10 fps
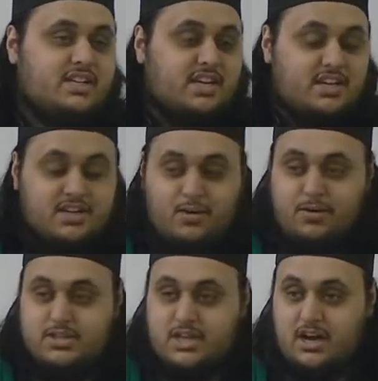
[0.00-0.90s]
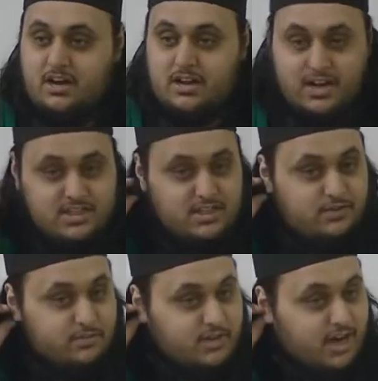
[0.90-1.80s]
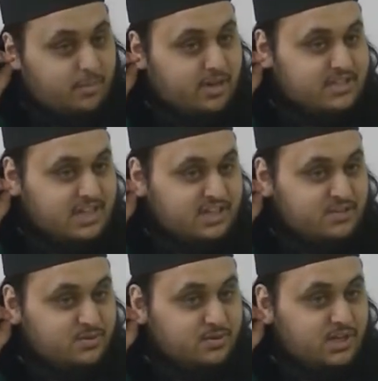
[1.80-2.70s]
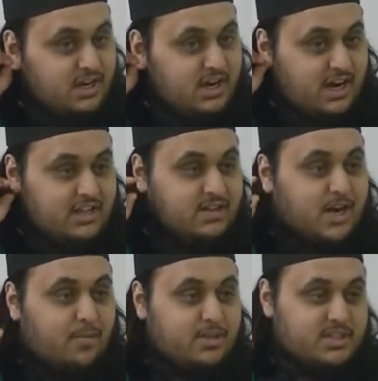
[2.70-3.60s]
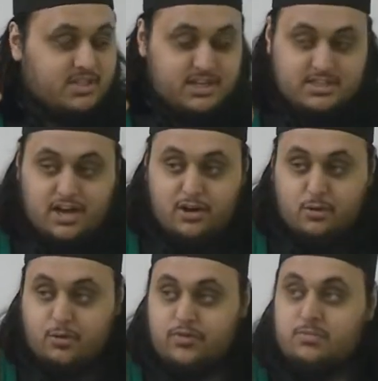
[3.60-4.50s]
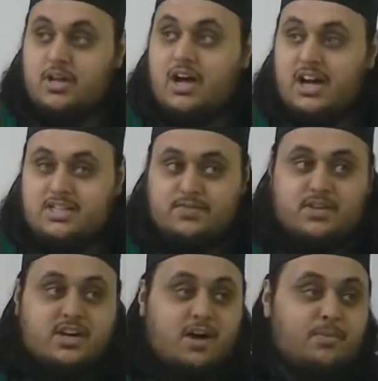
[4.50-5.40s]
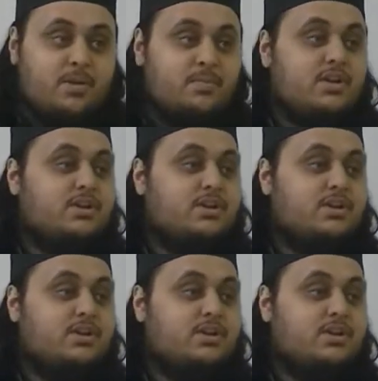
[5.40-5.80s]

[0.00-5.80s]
That, oh Raza, listen from the Kaaba is telling you, and the Kaaba is saying, Raza, look from the eyes of the Kaaba,